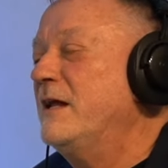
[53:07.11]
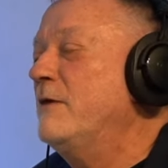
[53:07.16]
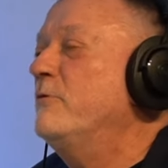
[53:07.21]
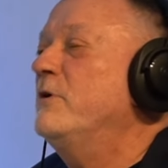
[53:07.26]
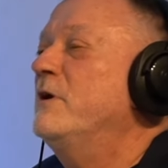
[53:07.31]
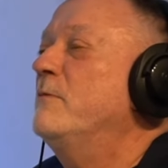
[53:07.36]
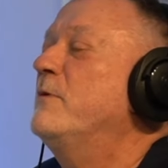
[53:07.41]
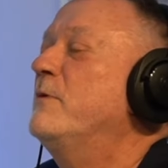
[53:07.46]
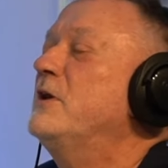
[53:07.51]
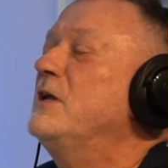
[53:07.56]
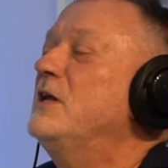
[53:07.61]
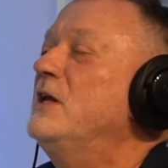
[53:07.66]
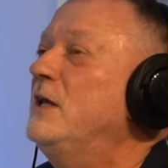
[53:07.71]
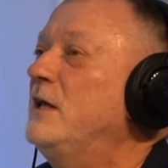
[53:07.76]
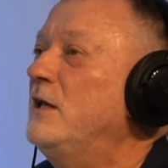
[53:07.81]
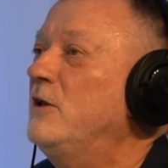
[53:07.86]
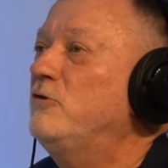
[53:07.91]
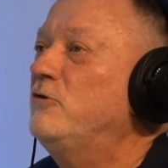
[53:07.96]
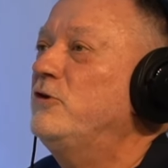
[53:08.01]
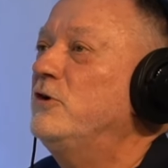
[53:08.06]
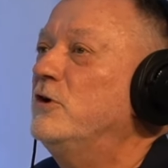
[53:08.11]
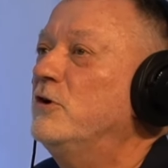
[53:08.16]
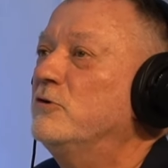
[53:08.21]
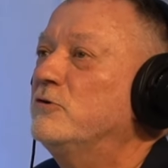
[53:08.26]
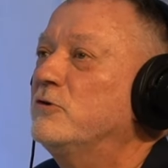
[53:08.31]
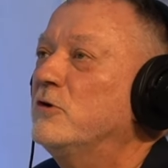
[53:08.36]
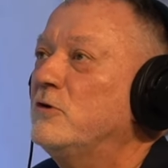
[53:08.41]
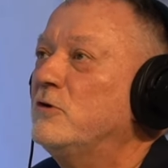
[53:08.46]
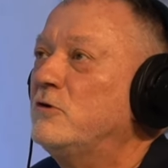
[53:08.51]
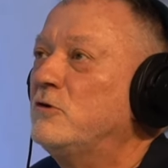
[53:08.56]
It would have been
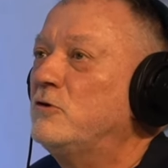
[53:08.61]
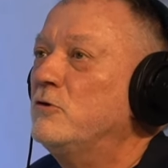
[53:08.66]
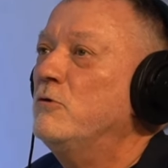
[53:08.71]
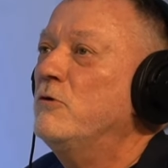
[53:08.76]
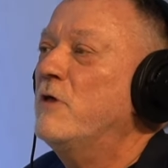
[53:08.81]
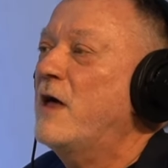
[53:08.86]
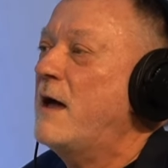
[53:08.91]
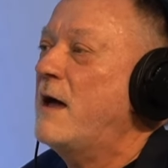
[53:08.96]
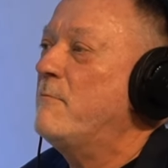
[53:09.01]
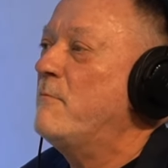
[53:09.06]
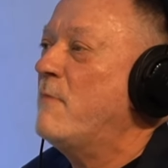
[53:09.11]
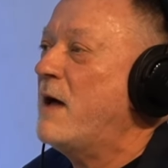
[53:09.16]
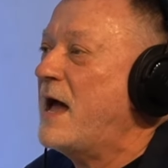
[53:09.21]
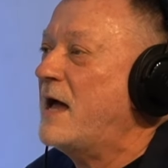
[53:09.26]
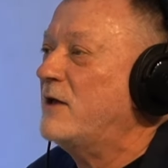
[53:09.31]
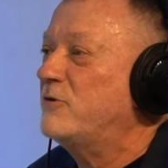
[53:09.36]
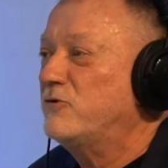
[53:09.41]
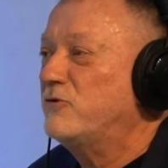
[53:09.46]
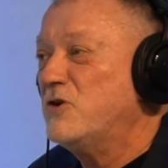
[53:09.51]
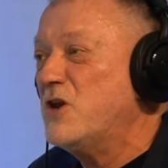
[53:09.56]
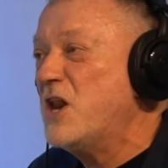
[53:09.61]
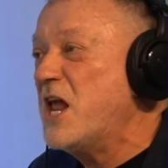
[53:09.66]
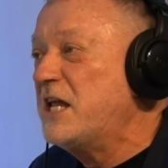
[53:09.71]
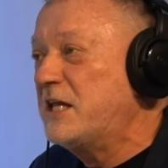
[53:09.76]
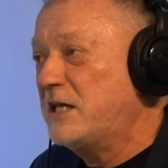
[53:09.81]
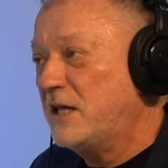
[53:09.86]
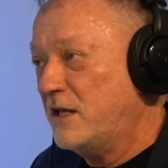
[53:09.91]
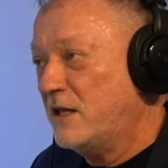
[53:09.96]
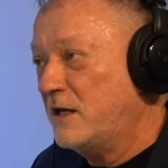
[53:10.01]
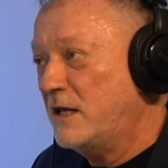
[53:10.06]
easier to do that mass
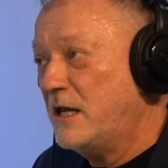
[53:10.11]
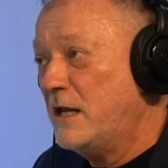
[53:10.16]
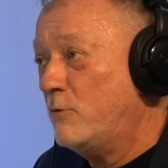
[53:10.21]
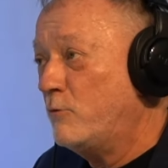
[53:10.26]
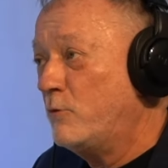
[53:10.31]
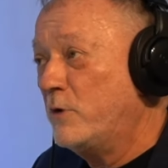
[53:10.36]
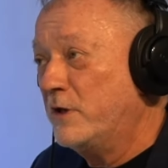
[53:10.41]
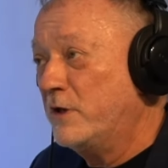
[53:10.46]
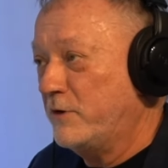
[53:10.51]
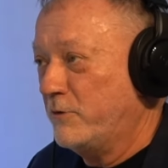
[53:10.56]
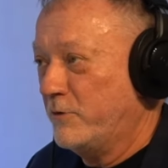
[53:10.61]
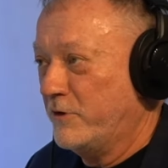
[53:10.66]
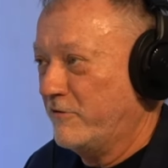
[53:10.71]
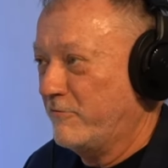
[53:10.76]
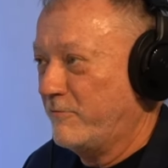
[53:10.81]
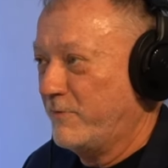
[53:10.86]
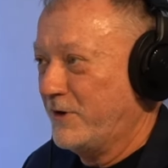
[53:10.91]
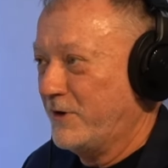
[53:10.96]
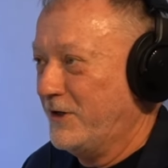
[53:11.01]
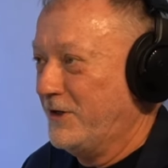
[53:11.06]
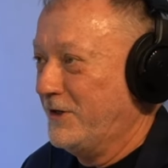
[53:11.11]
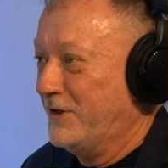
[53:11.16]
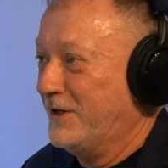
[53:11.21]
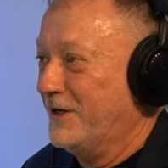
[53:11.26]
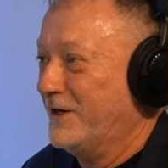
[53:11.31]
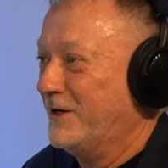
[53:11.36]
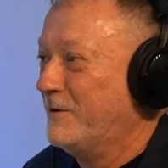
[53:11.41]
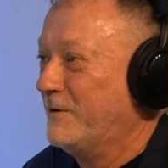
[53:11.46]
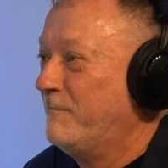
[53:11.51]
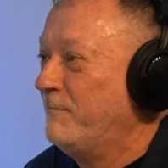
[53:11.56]
naked. It really would have been,
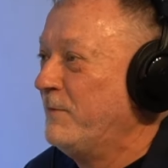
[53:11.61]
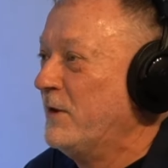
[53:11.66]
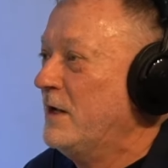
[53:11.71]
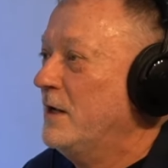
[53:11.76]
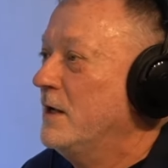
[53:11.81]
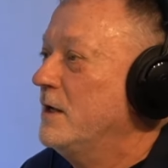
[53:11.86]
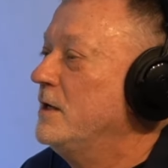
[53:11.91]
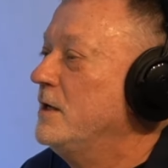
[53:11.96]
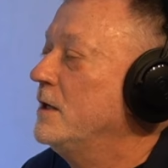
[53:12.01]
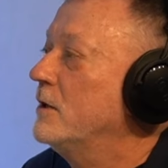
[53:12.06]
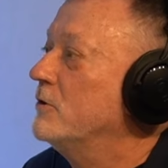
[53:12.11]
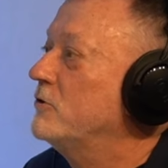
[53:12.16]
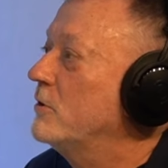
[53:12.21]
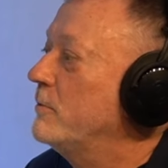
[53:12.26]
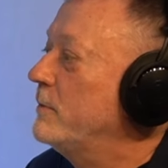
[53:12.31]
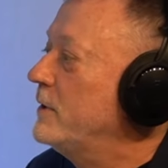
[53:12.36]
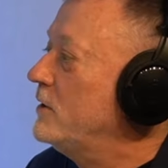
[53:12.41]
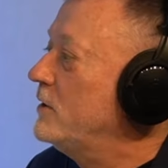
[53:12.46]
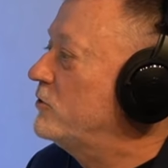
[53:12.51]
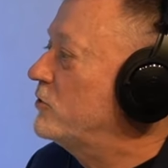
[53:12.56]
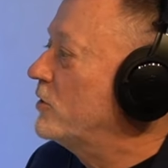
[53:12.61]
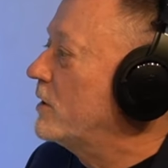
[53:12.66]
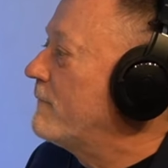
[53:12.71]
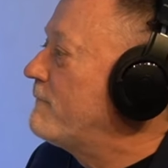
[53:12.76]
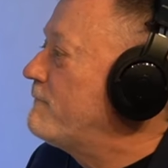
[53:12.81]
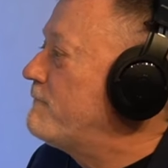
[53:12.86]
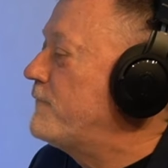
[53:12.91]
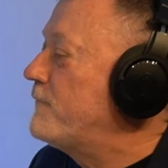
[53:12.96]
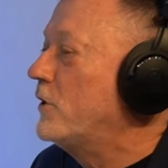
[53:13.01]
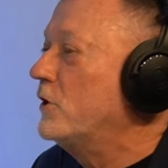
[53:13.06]
you know, you know to be sort
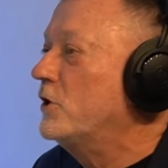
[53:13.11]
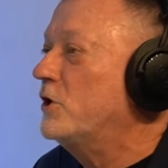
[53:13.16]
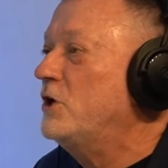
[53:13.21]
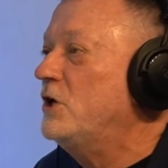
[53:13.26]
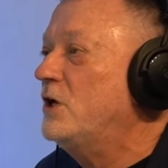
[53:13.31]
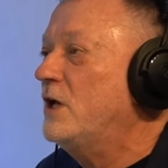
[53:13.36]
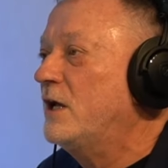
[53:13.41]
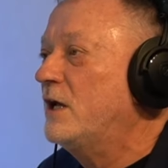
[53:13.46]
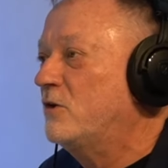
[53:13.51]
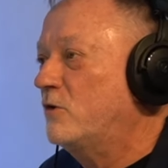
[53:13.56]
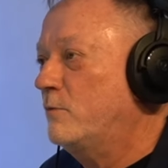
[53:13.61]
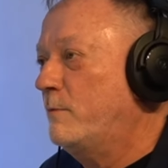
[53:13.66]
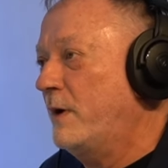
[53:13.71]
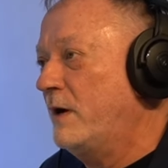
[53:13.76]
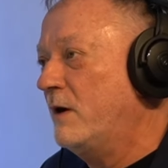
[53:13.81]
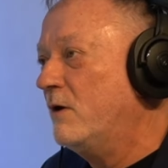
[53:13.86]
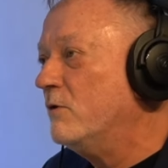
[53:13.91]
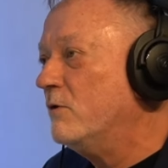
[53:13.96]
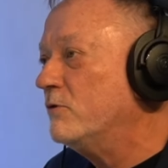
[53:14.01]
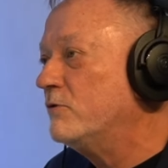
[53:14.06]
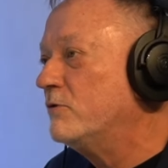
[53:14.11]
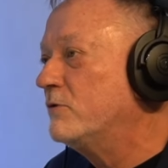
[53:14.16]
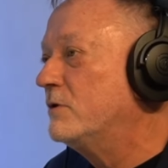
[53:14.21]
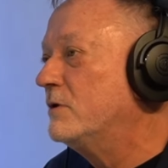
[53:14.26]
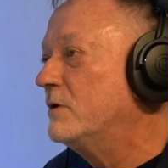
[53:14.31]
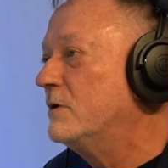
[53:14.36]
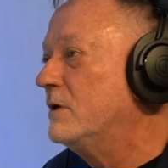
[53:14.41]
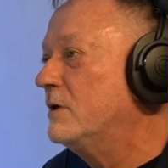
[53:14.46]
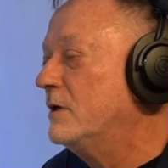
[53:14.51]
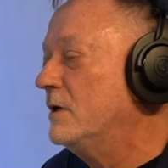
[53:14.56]
of fully
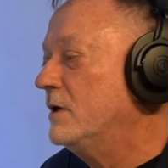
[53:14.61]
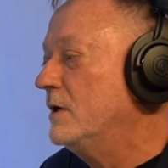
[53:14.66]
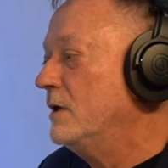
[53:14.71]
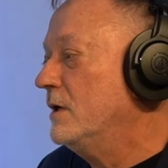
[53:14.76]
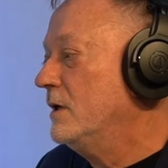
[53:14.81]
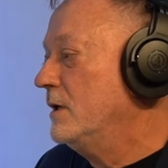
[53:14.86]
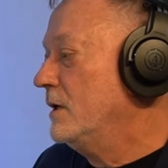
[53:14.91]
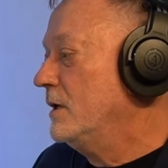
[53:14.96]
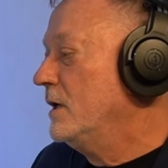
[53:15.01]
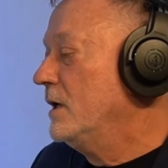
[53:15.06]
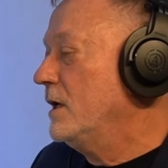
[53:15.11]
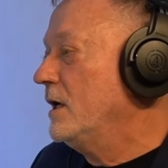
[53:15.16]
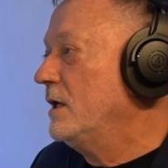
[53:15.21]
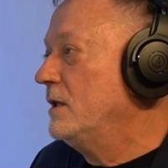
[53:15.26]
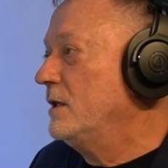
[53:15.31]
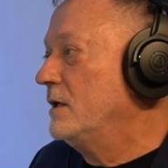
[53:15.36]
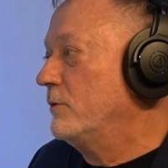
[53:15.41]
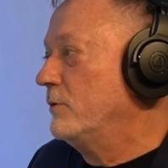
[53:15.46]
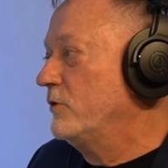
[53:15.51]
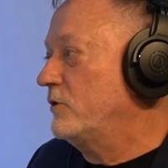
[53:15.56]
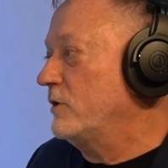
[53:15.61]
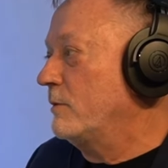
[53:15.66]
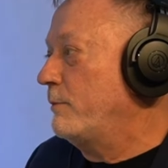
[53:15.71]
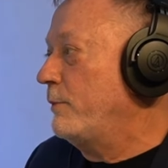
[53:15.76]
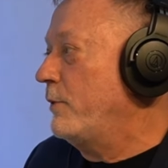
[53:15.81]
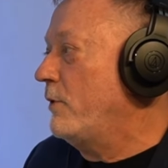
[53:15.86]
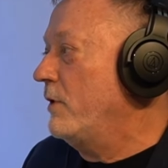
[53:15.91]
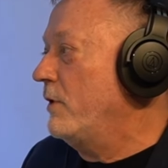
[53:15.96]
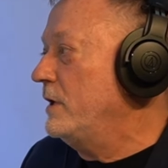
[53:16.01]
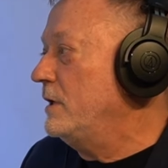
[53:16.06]
exposed. Right. Yeah. And there was a
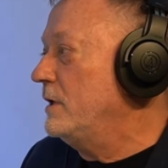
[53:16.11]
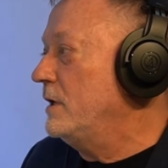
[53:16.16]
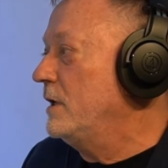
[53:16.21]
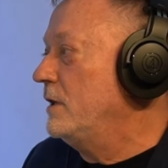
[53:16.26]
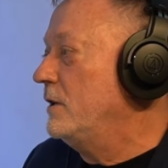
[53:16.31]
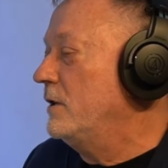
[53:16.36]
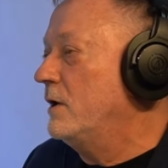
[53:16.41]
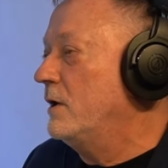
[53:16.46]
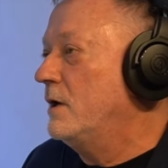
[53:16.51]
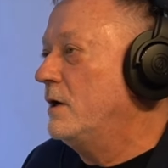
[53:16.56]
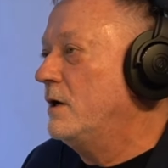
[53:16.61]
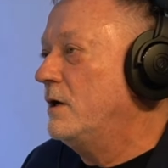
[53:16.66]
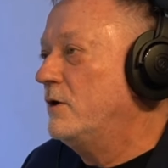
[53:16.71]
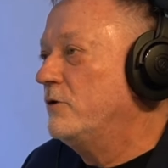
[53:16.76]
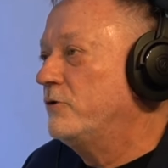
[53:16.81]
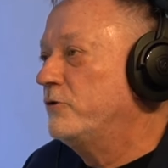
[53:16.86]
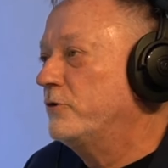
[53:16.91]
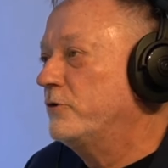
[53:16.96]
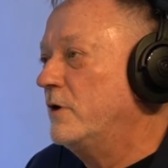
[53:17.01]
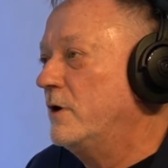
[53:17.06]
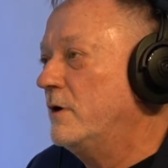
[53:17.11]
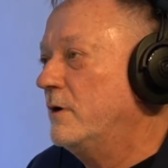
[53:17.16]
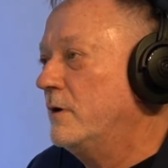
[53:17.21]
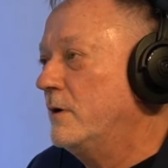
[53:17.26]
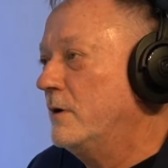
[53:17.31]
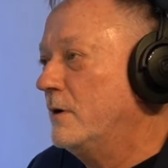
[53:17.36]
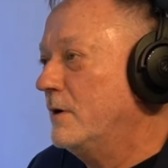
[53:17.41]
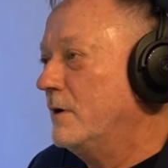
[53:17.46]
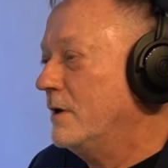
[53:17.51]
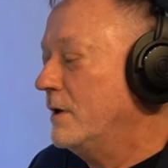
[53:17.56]
point in the
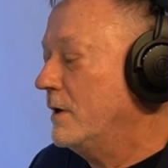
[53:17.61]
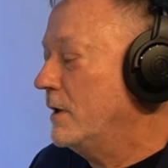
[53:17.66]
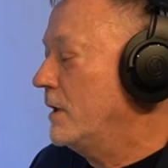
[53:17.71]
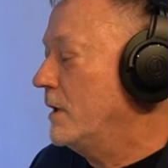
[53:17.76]
vulnerable.